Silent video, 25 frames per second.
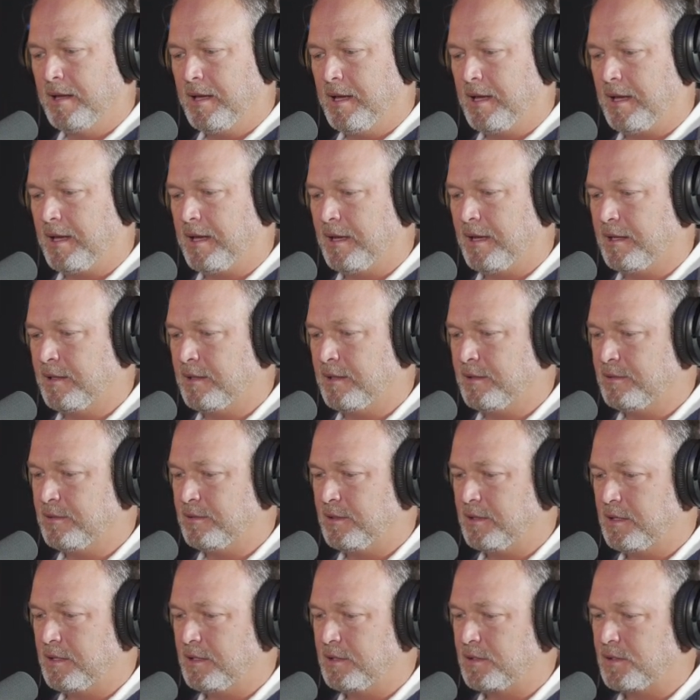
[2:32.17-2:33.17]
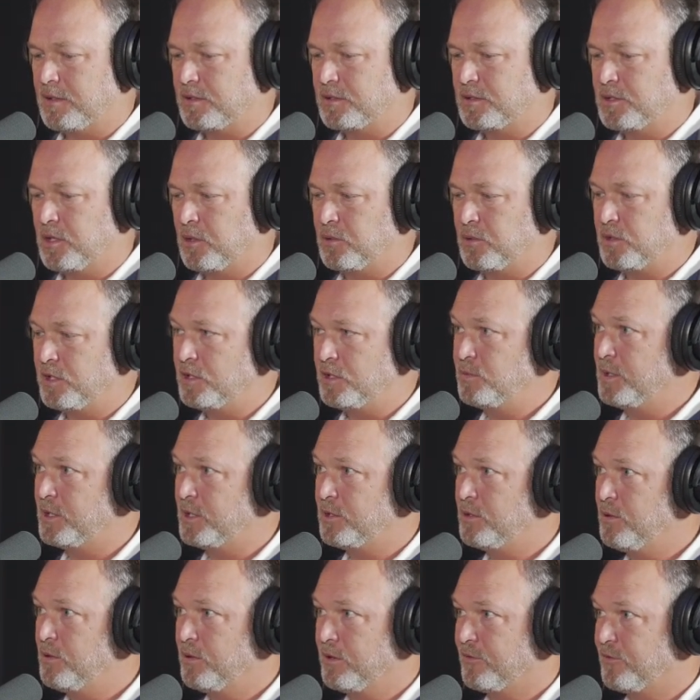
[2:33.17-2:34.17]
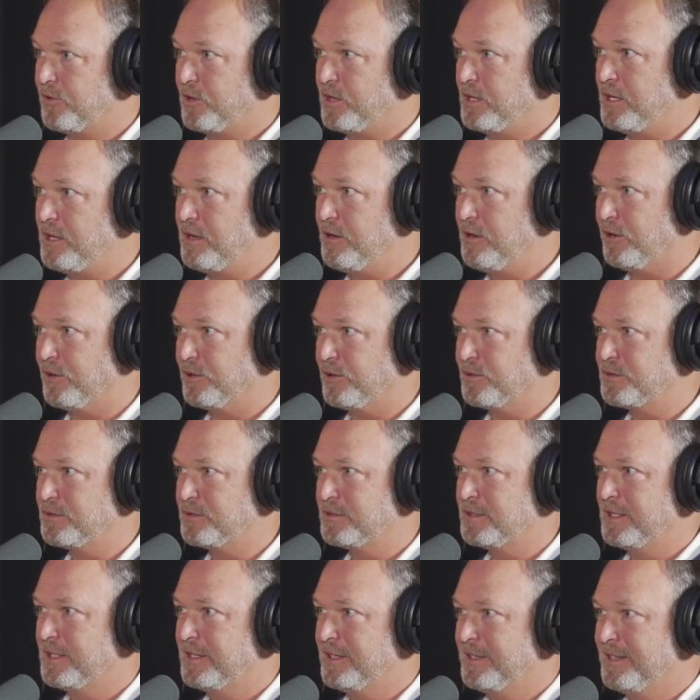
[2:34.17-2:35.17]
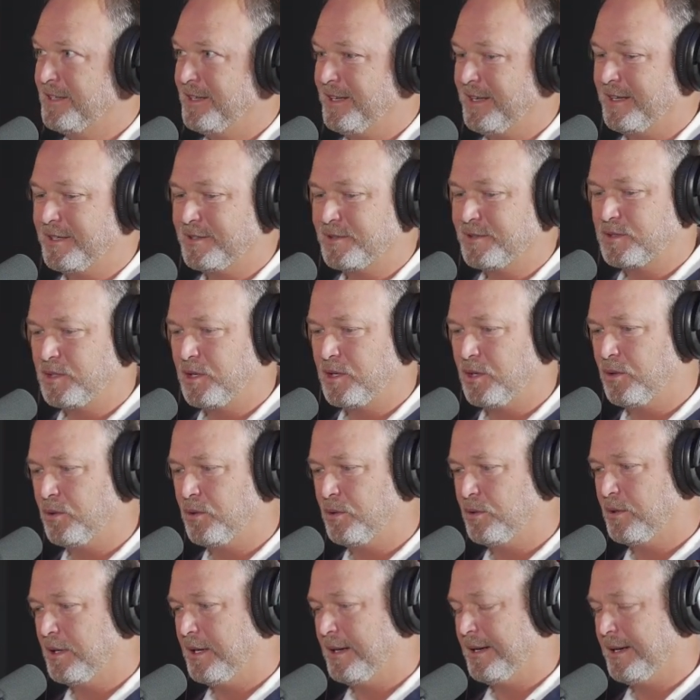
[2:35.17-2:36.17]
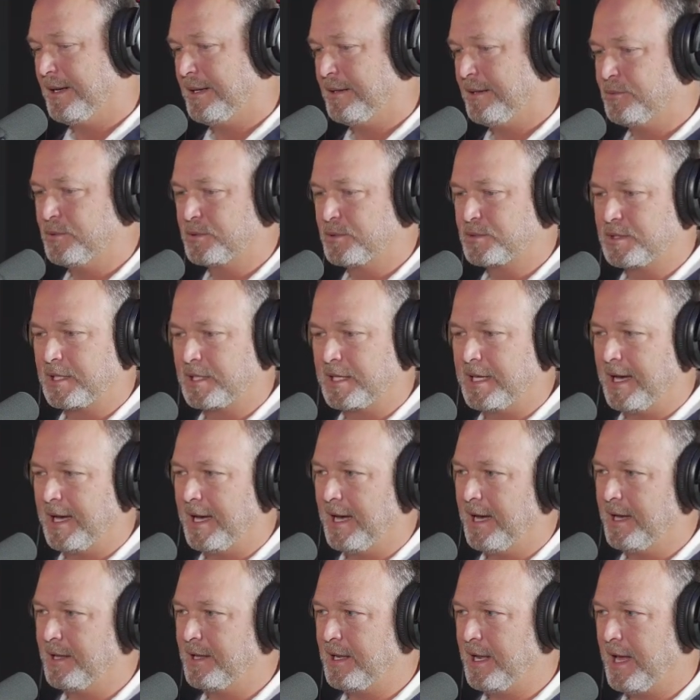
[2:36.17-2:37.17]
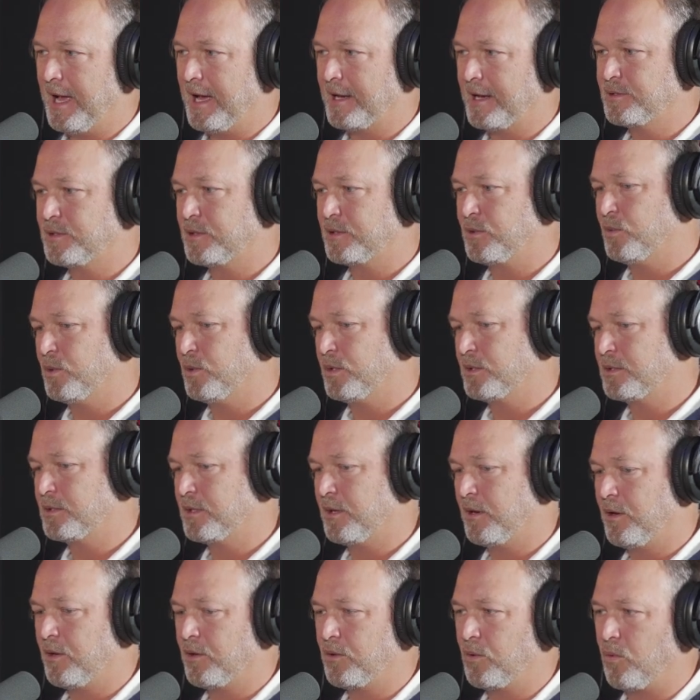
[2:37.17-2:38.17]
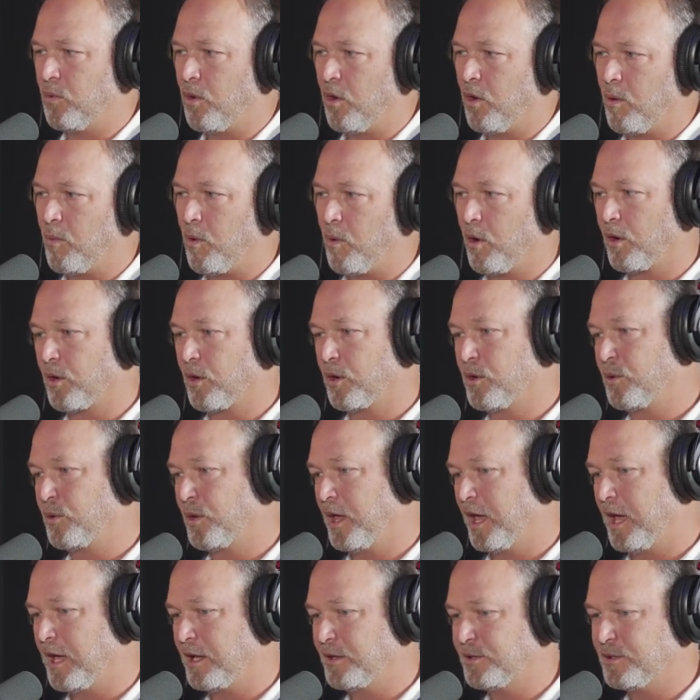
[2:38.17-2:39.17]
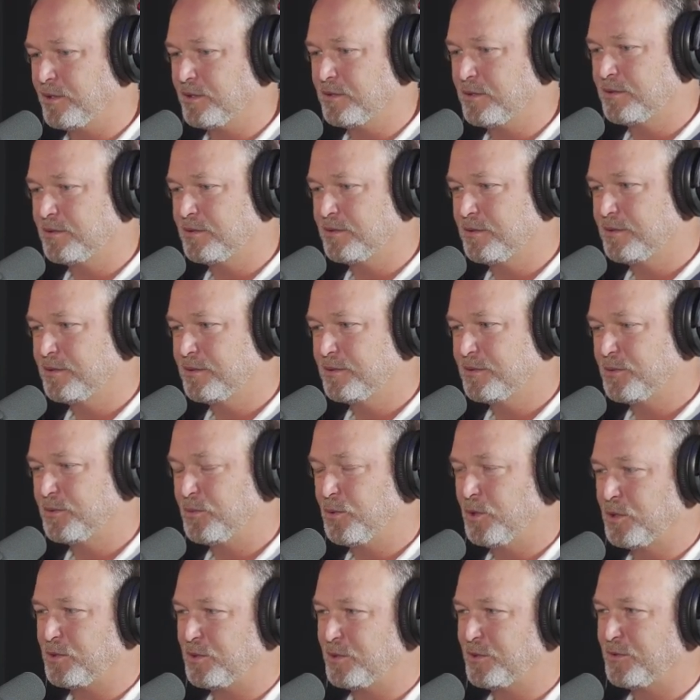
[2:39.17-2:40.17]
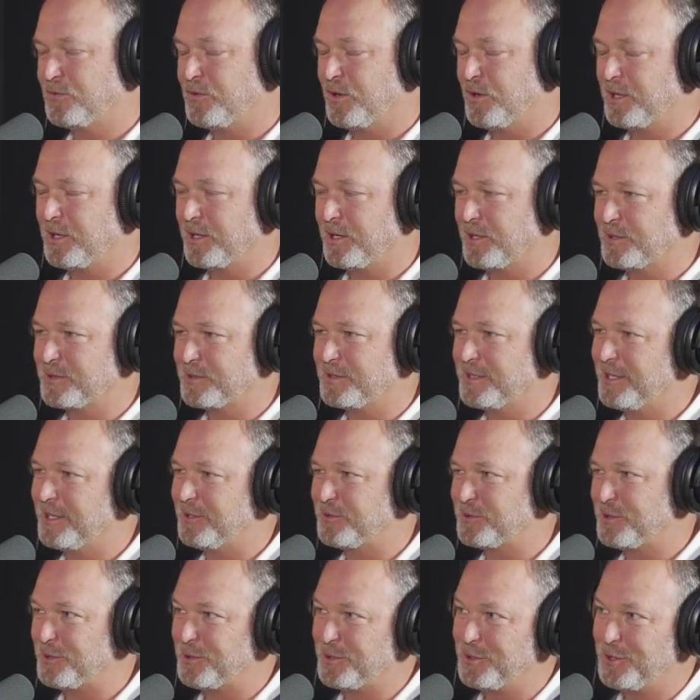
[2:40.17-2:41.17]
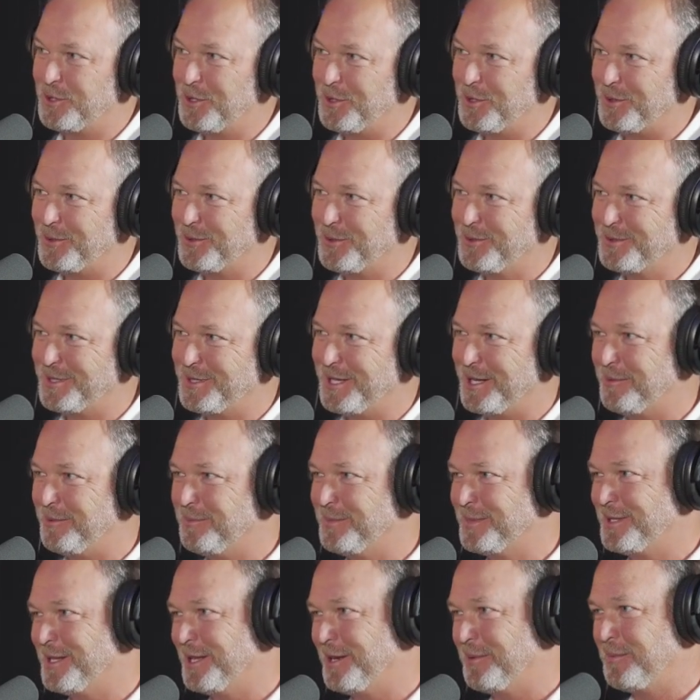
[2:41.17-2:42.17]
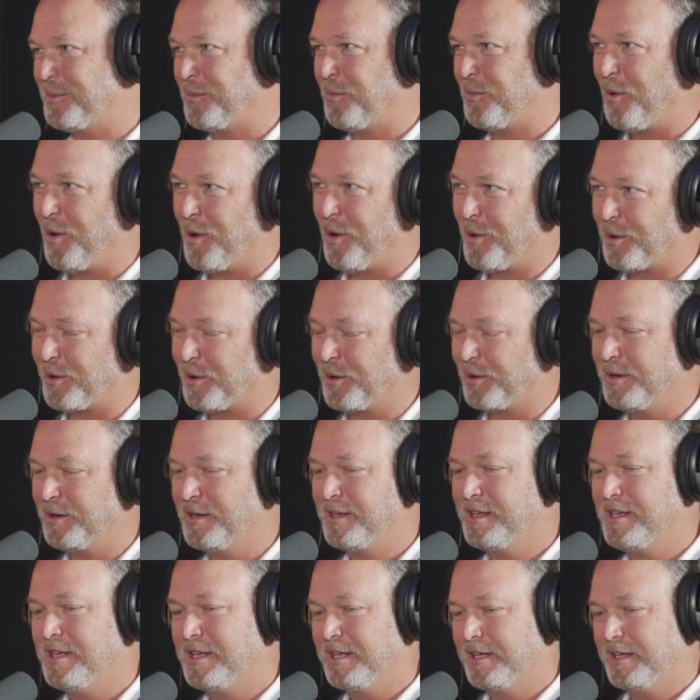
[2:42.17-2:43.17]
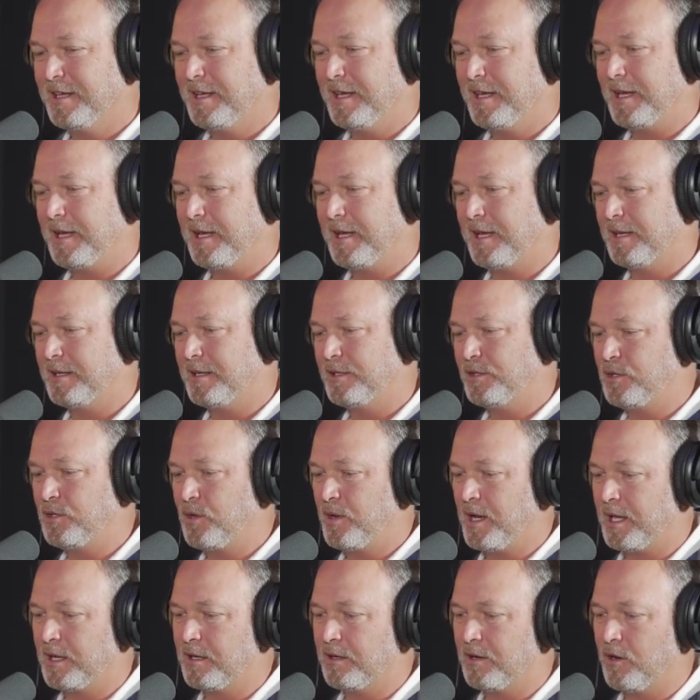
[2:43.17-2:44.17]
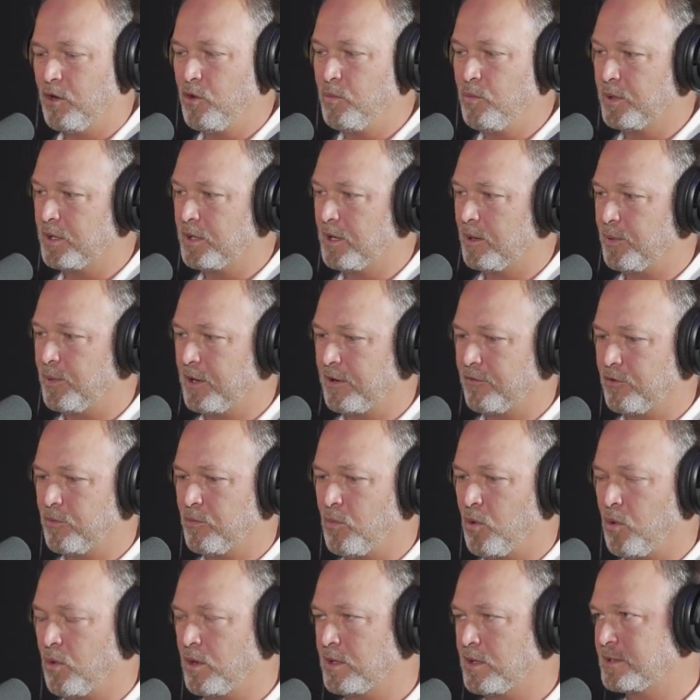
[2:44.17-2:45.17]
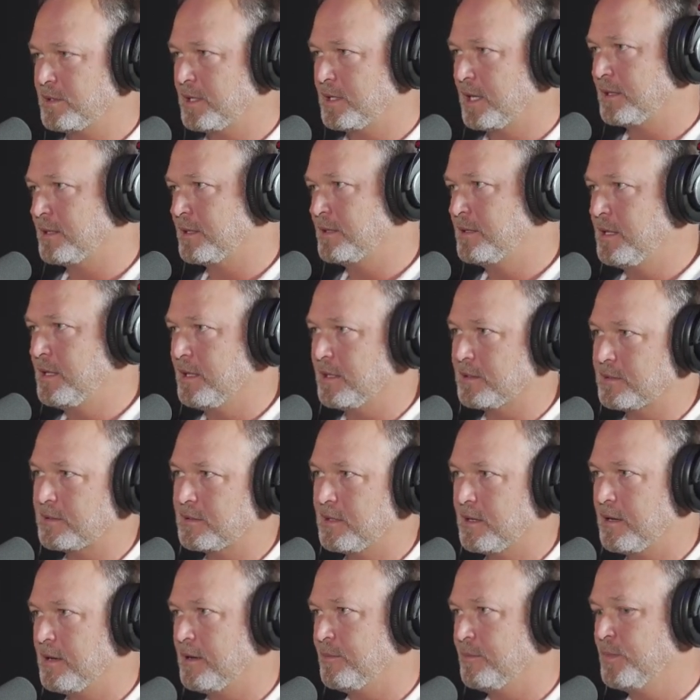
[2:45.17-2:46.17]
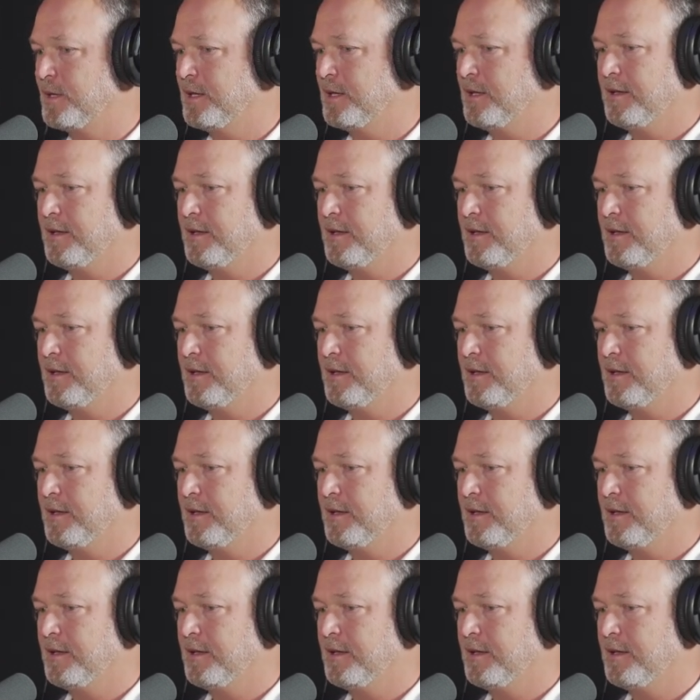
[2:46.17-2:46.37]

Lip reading: And so she's been doing it for years. Yeah. And so I was the guy that actually went to all the Walmart locations, which is funny because then it was only two, Denham and Walker. And you had to open up every morning, set the tents up,